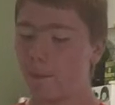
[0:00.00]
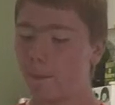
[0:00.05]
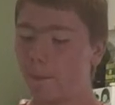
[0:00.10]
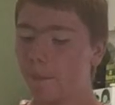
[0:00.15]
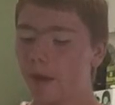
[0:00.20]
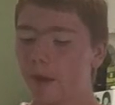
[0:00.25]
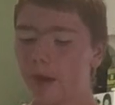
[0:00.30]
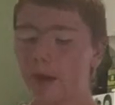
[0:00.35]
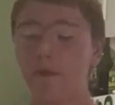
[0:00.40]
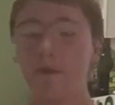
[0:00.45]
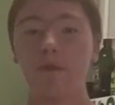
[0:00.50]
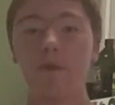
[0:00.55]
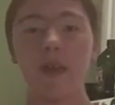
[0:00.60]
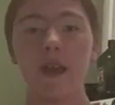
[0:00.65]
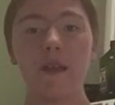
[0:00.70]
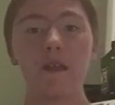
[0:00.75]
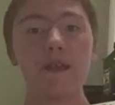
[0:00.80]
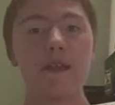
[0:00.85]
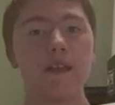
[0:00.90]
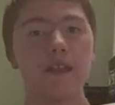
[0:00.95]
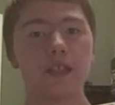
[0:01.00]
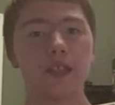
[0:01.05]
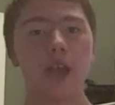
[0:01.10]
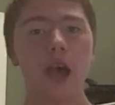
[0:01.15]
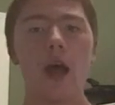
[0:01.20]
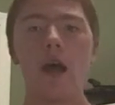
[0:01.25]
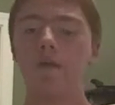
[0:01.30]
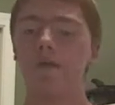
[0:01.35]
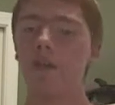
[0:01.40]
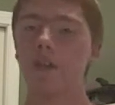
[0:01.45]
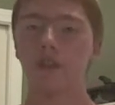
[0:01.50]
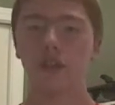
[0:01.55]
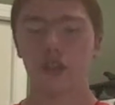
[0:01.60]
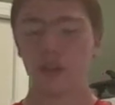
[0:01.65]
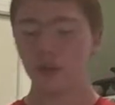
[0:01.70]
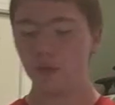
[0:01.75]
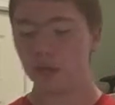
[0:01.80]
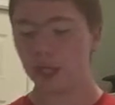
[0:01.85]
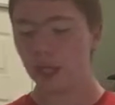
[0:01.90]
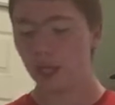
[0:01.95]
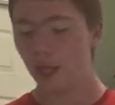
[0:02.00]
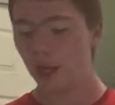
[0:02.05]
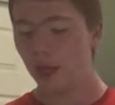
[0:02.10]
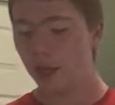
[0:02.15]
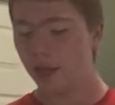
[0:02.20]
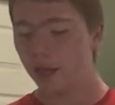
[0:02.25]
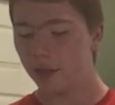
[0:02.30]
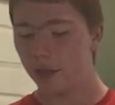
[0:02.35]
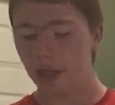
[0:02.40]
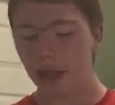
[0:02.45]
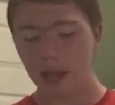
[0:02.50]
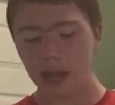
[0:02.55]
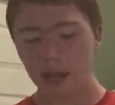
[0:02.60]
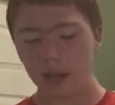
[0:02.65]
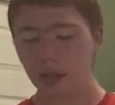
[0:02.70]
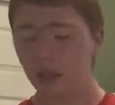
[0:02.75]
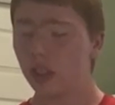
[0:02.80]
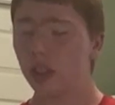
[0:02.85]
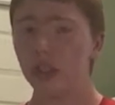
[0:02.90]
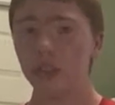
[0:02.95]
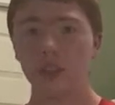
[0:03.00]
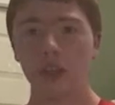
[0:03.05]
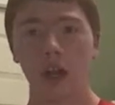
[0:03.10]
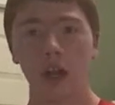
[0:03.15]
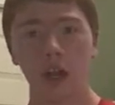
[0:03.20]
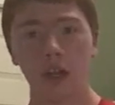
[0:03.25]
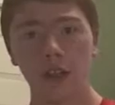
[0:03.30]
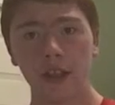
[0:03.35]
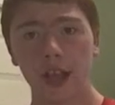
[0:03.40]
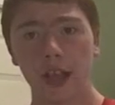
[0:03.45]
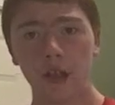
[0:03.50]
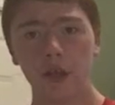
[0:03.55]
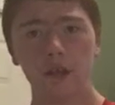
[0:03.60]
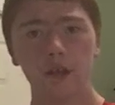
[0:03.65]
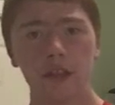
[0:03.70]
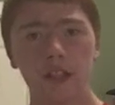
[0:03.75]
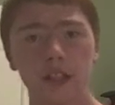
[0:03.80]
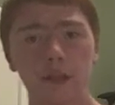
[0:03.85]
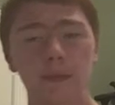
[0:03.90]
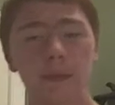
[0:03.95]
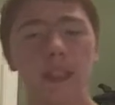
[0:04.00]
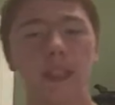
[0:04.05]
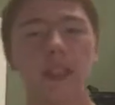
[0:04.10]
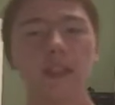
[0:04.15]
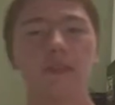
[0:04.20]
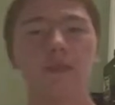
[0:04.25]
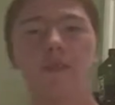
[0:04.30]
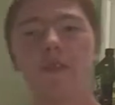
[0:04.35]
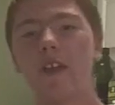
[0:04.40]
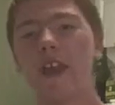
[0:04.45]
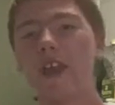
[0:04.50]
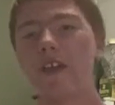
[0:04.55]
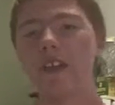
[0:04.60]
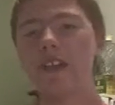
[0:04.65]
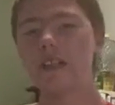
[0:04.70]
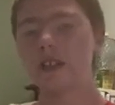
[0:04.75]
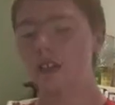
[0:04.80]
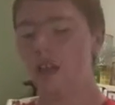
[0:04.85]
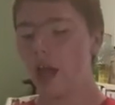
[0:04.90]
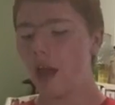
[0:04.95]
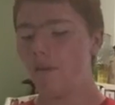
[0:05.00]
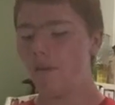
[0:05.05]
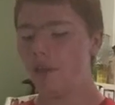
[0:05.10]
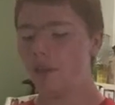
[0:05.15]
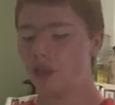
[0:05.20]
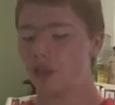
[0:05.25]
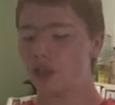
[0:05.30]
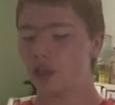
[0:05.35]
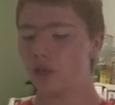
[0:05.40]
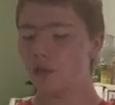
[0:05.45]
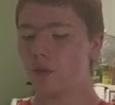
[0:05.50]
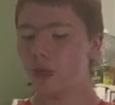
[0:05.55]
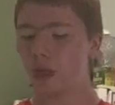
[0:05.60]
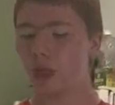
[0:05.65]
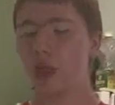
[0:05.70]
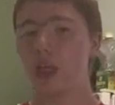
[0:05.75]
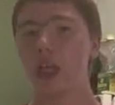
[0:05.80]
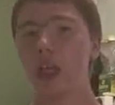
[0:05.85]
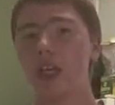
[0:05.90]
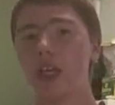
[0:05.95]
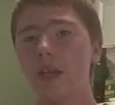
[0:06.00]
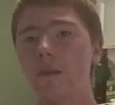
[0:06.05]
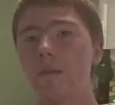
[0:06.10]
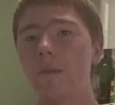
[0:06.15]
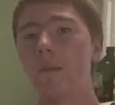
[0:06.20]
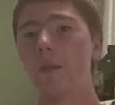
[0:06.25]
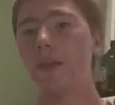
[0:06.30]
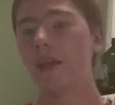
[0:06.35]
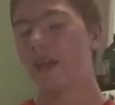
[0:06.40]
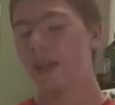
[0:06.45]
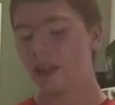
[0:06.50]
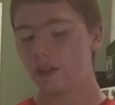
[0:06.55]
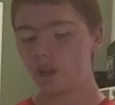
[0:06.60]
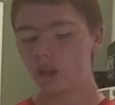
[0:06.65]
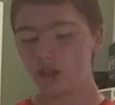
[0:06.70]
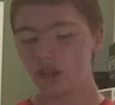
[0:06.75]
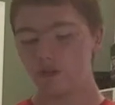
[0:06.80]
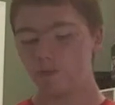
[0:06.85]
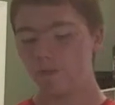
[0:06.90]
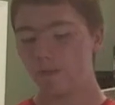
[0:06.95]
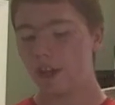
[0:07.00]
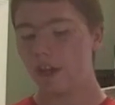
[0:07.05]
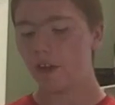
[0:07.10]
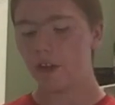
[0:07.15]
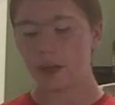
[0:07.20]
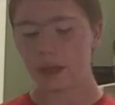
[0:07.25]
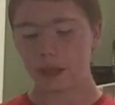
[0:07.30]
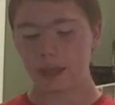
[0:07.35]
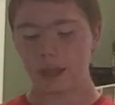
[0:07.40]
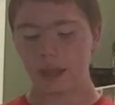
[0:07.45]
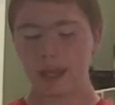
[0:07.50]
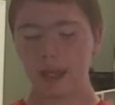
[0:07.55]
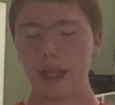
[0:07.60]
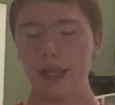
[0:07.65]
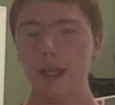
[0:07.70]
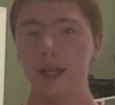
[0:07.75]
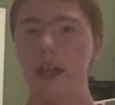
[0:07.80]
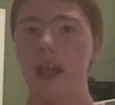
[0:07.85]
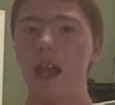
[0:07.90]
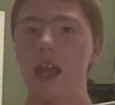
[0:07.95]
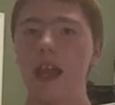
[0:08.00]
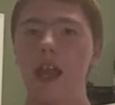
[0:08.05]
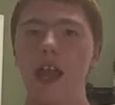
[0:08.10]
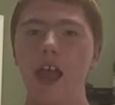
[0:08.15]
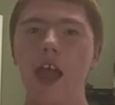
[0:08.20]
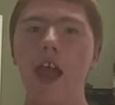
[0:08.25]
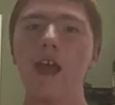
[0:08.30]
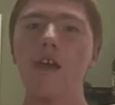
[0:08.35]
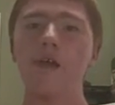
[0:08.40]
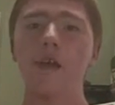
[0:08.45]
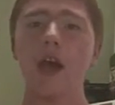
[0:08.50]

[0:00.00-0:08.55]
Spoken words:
but very soft and chewy. The edges aren't that crispy. It's a very soft and chewy cookie. It's just very thin and